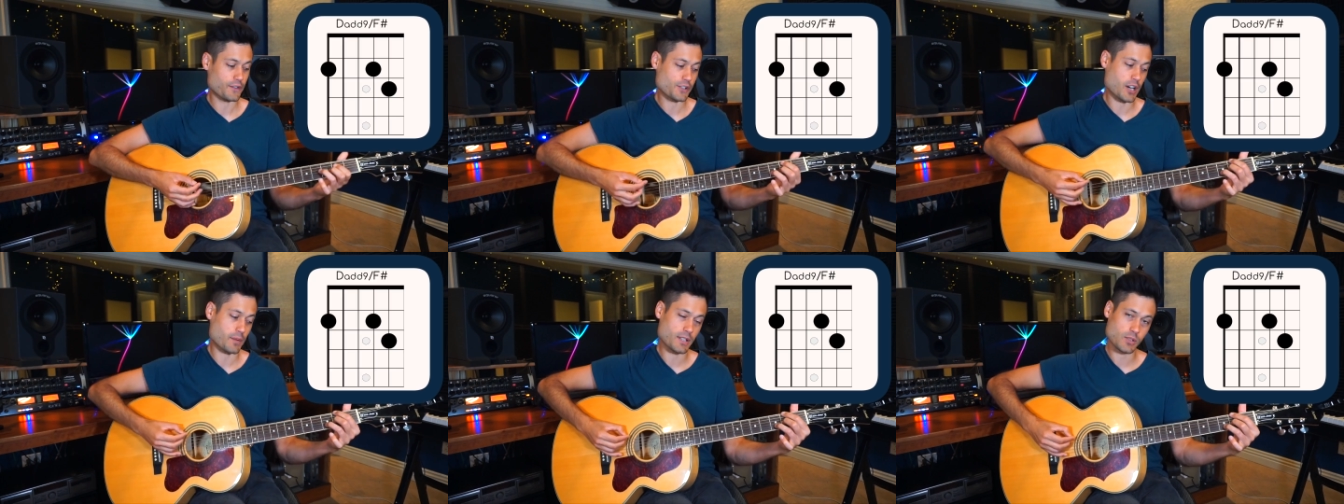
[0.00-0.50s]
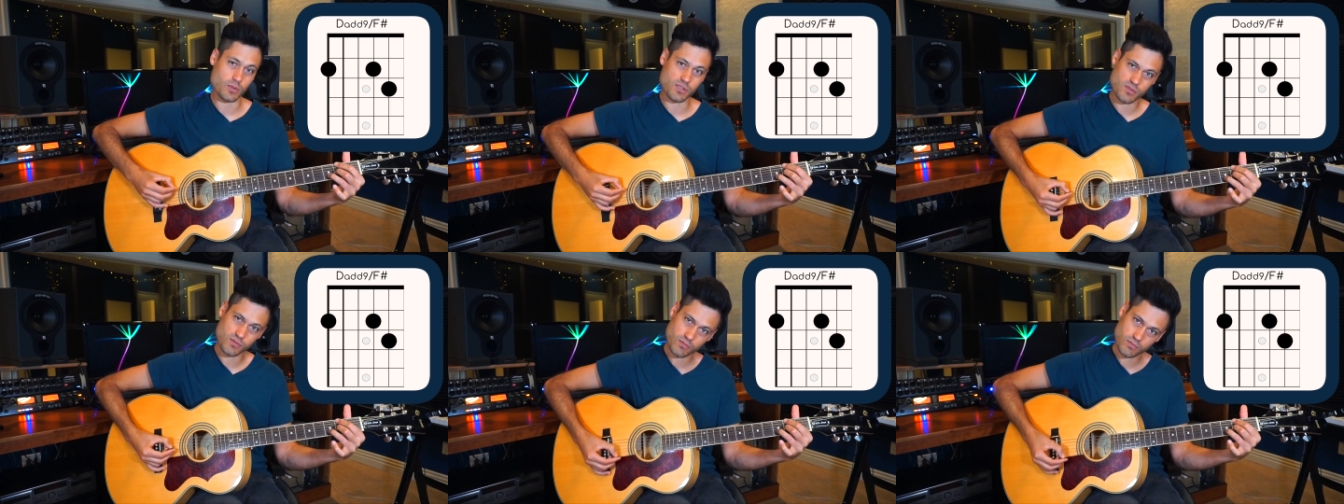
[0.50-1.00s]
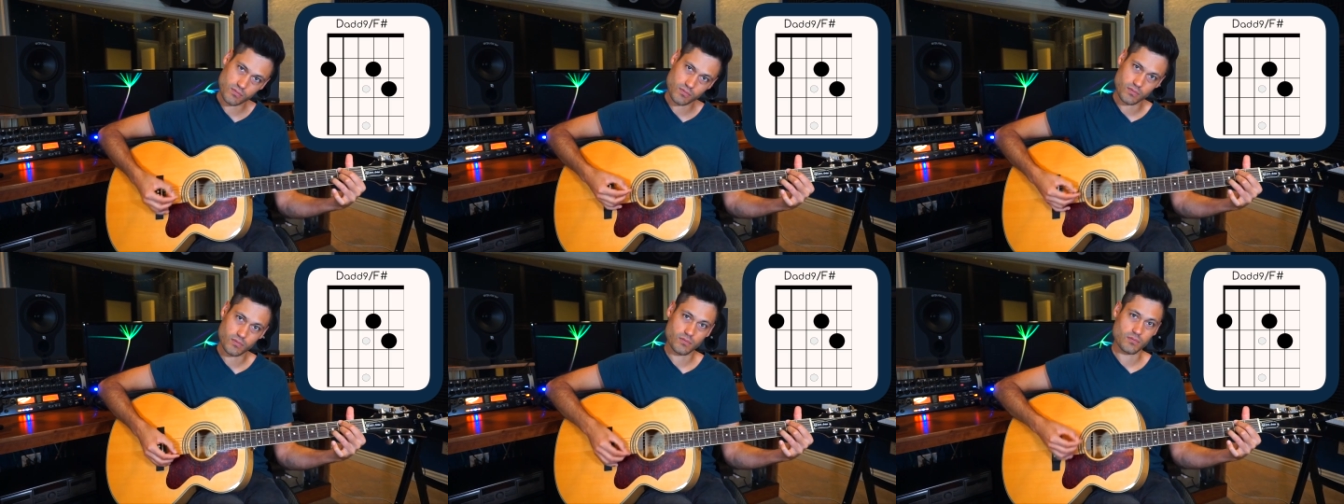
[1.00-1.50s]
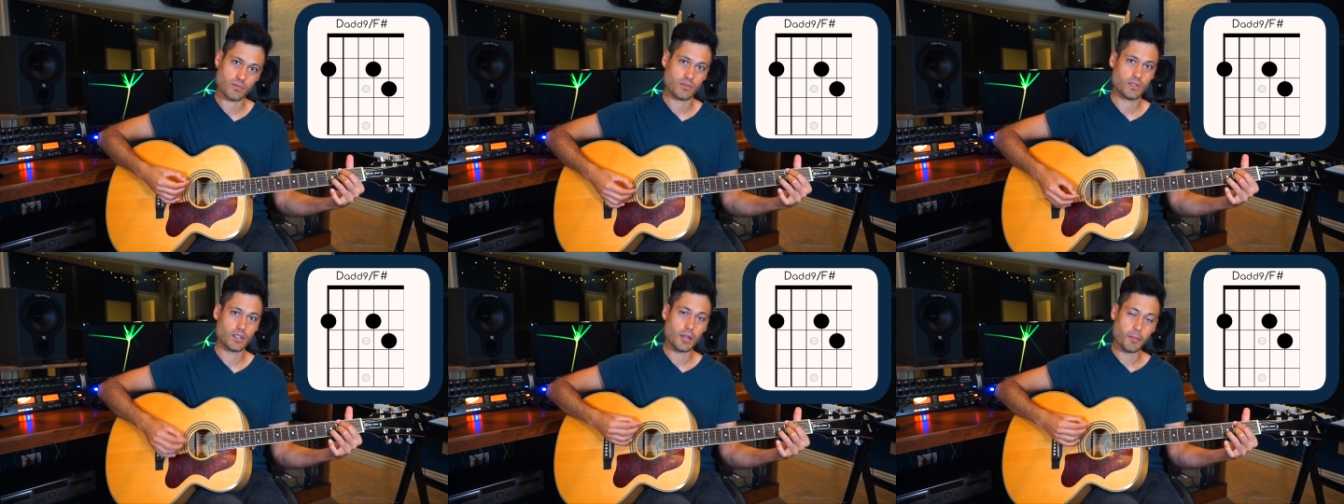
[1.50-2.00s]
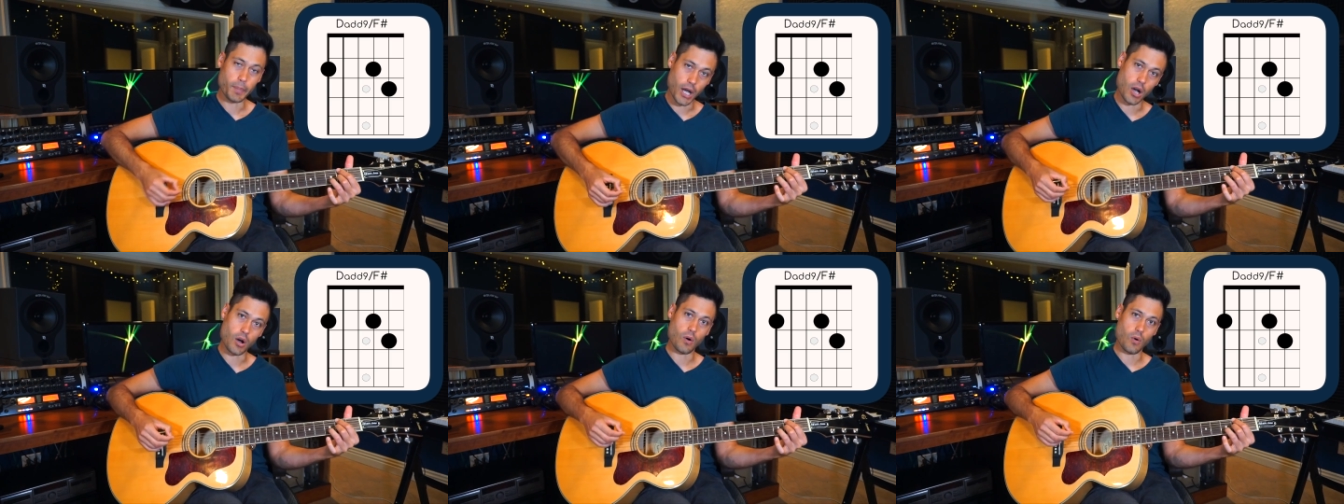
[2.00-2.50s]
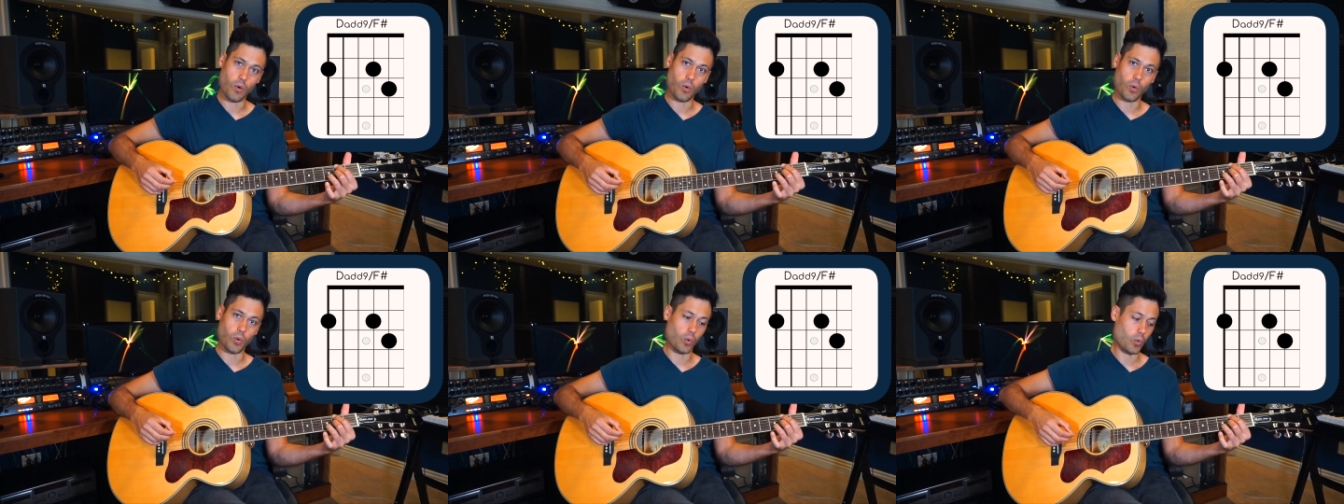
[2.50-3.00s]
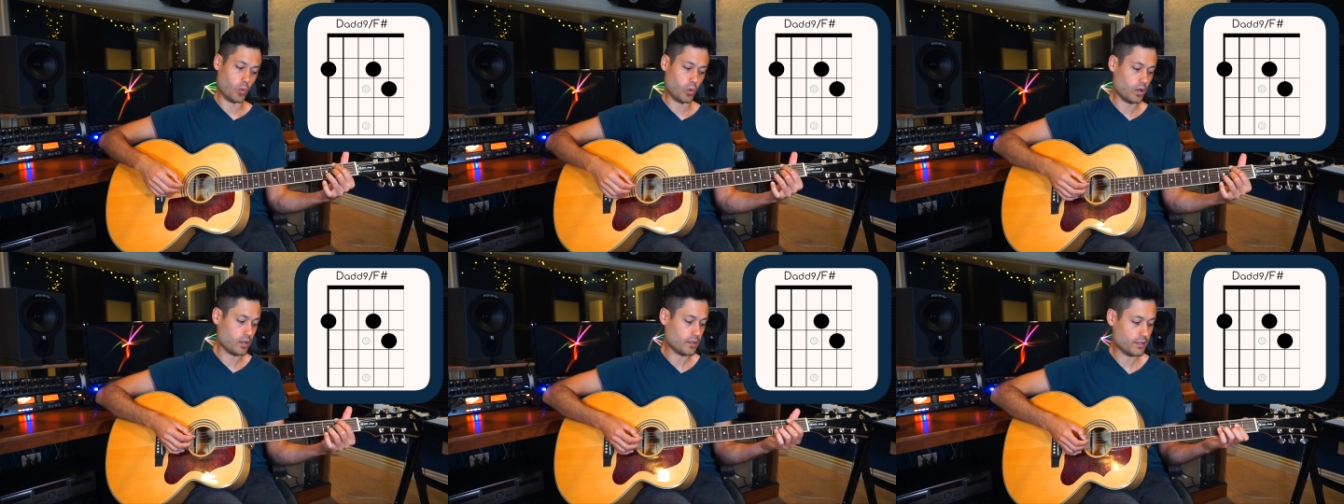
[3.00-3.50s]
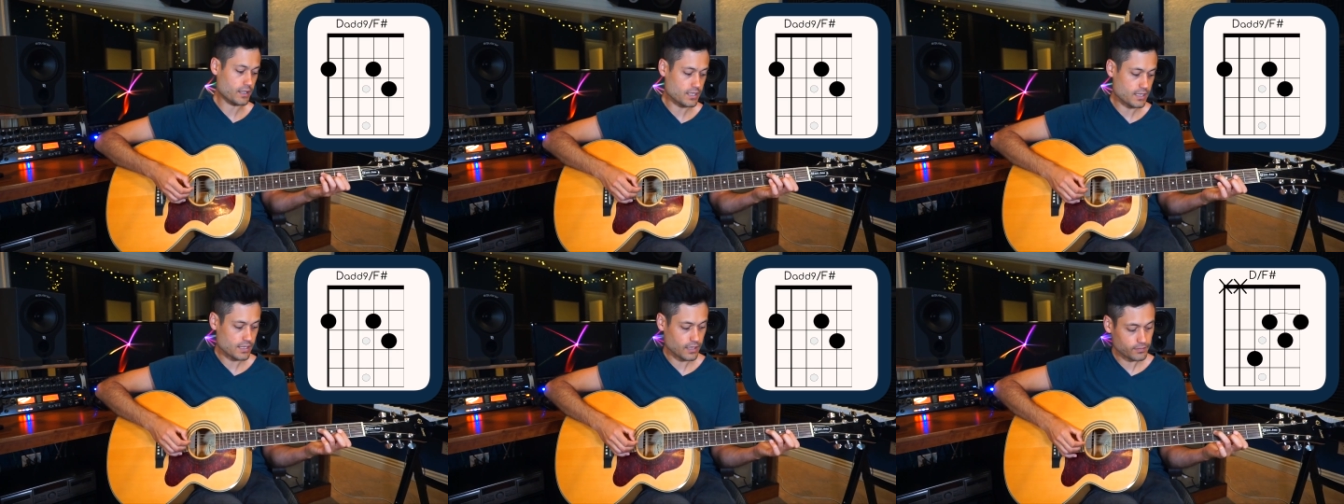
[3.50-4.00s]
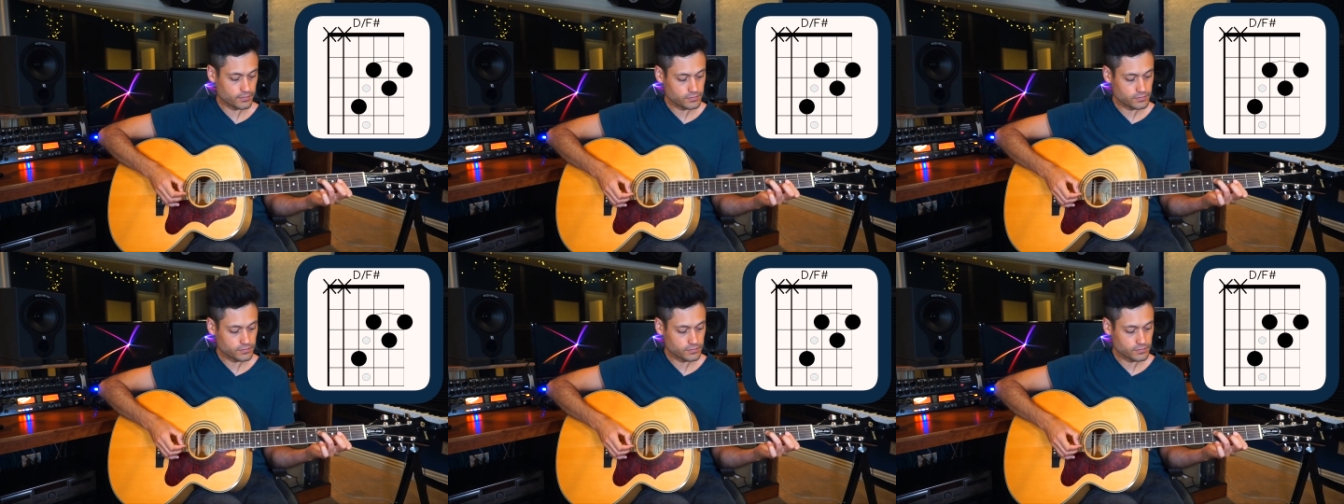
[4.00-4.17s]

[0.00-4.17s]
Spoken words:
F sharp. This one's oh, this is a